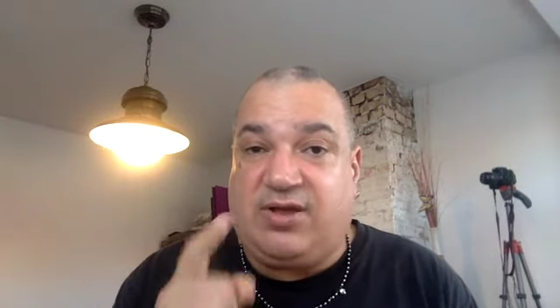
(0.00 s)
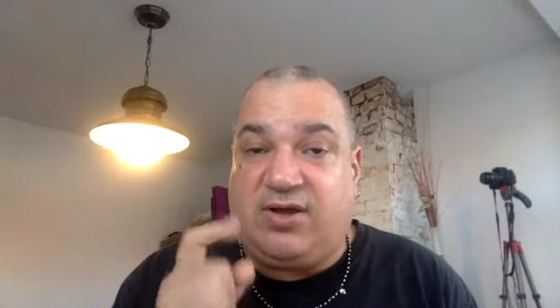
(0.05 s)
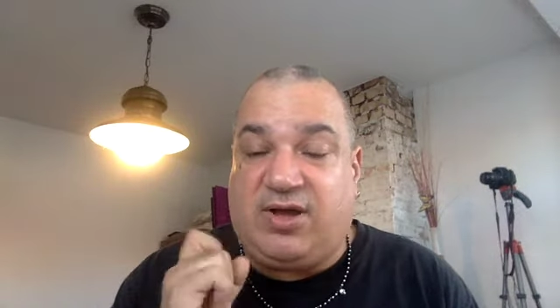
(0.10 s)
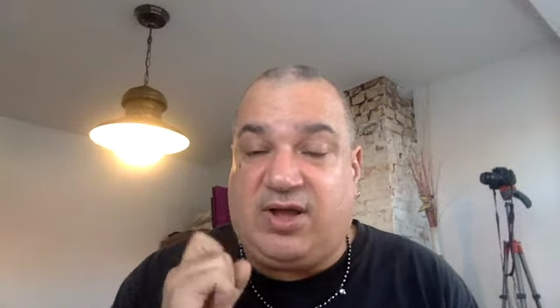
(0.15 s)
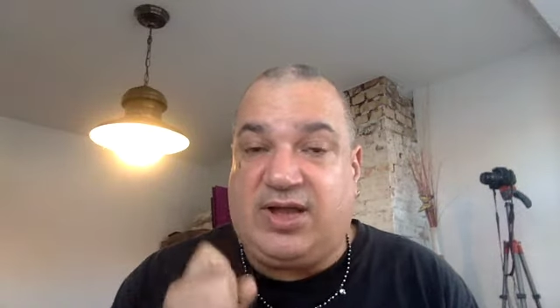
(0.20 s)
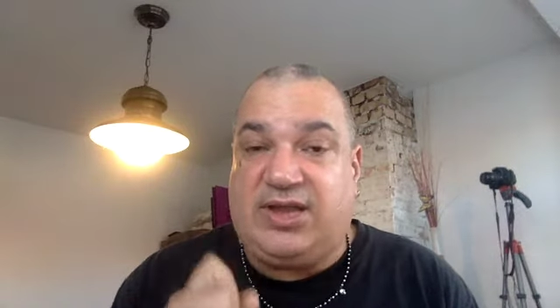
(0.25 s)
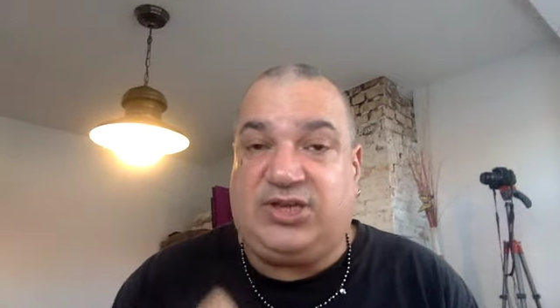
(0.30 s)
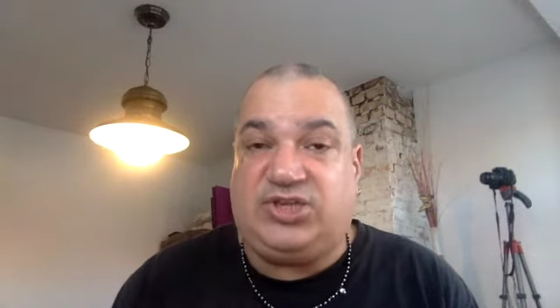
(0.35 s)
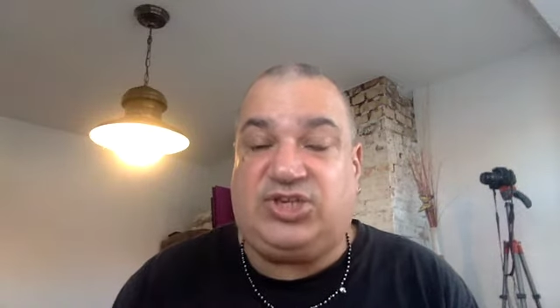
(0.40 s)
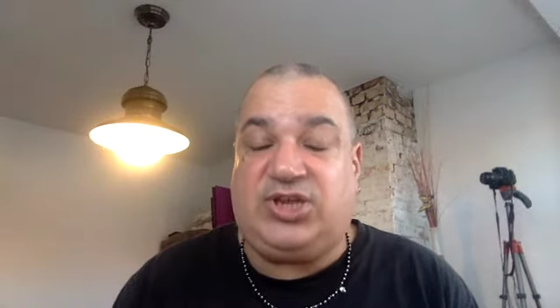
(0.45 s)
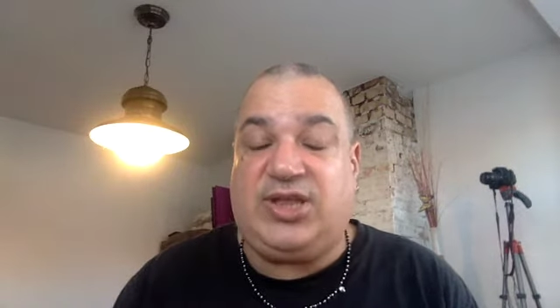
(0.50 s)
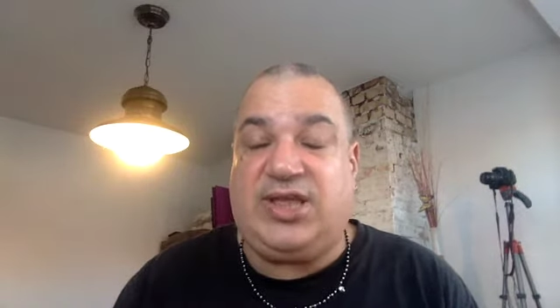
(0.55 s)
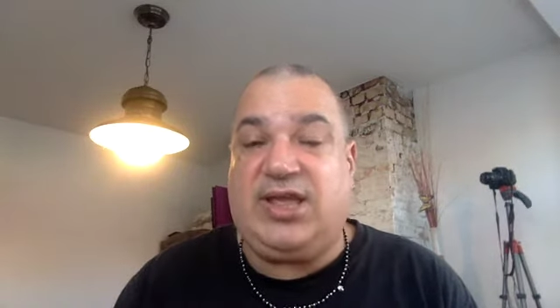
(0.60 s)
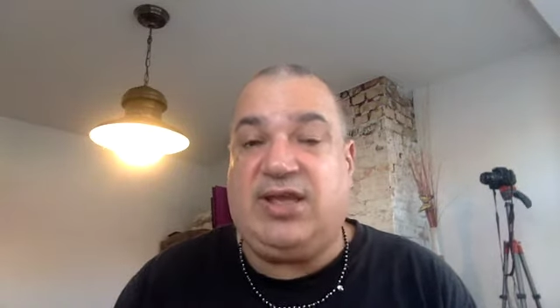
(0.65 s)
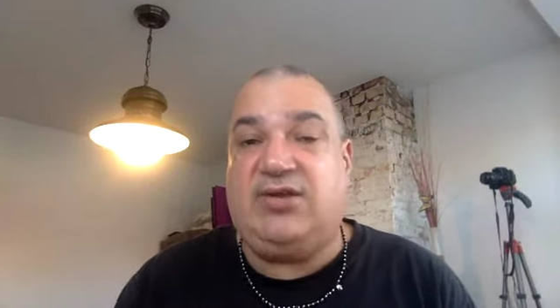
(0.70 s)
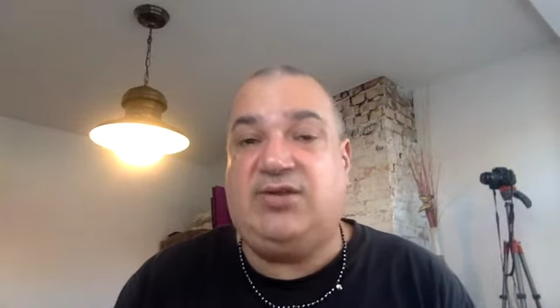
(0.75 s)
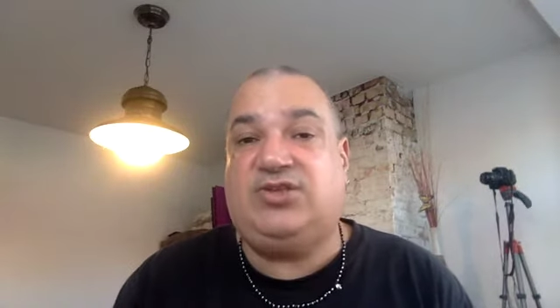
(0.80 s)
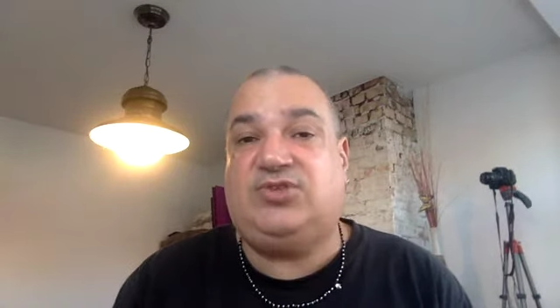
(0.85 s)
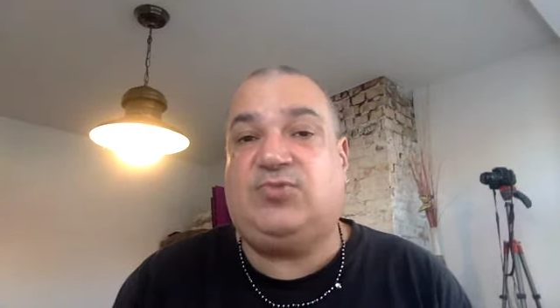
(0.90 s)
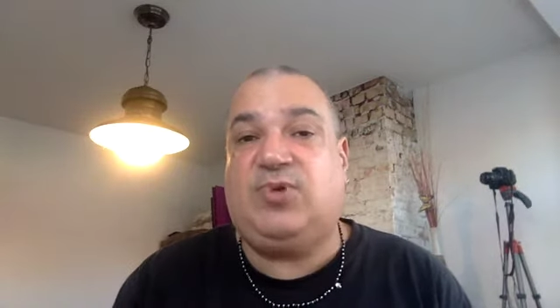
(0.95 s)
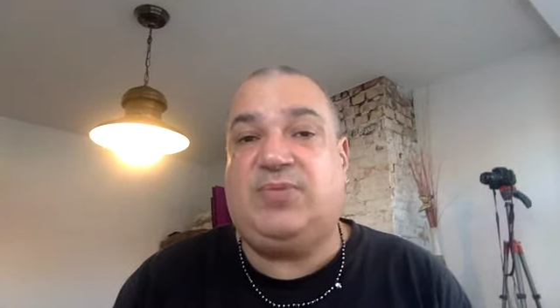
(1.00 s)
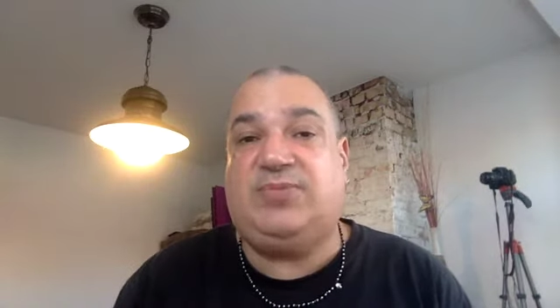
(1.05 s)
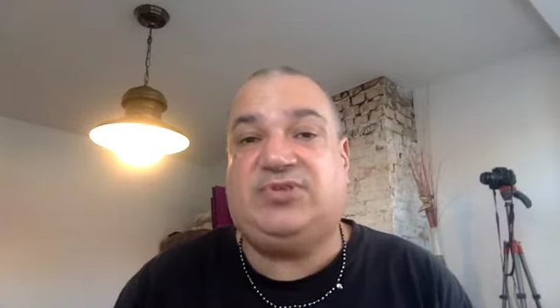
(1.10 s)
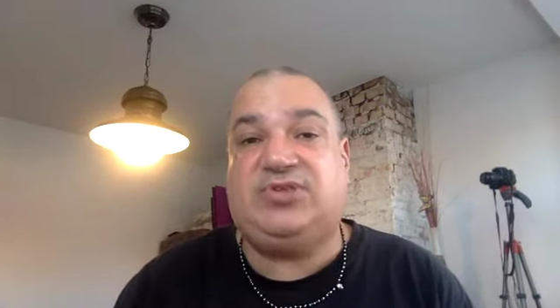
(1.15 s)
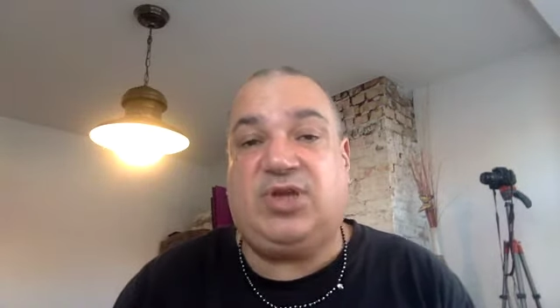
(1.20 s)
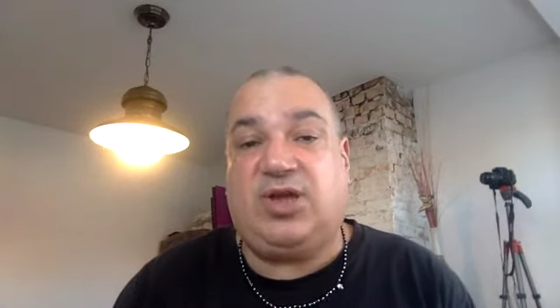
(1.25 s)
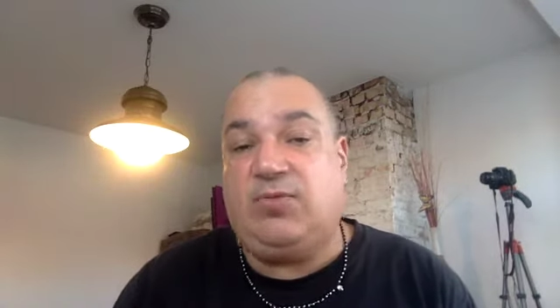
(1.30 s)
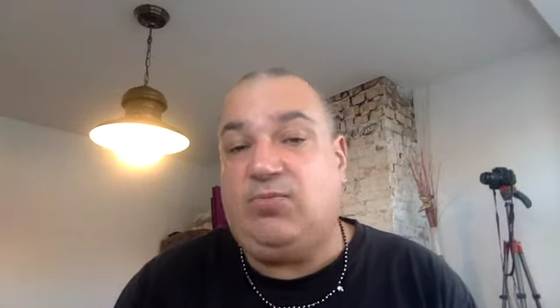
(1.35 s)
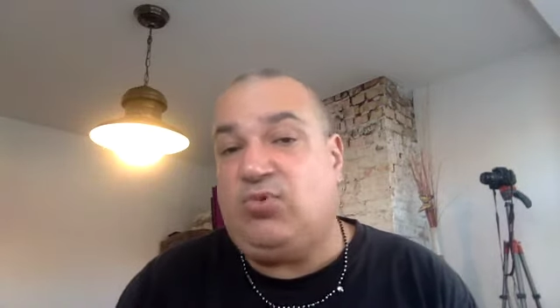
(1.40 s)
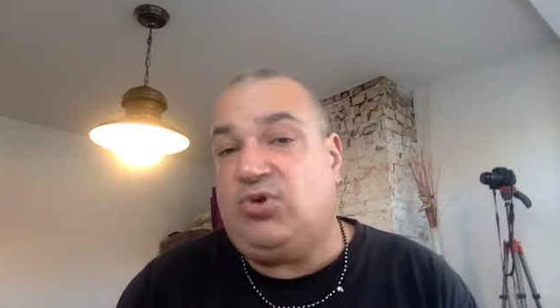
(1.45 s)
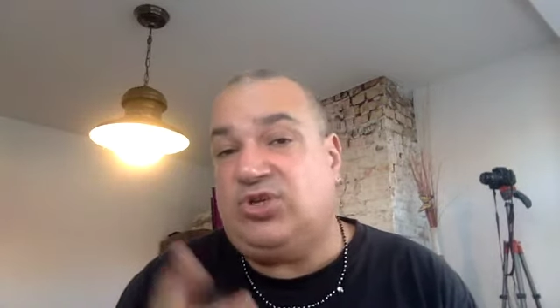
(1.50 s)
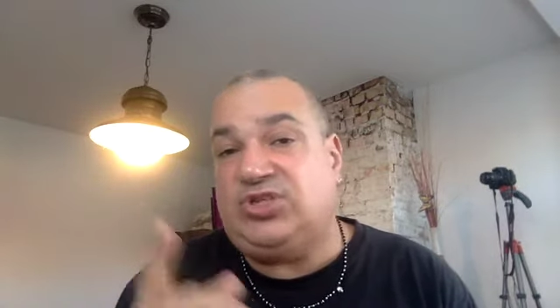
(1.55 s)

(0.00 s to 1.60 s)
guy. Check out his website.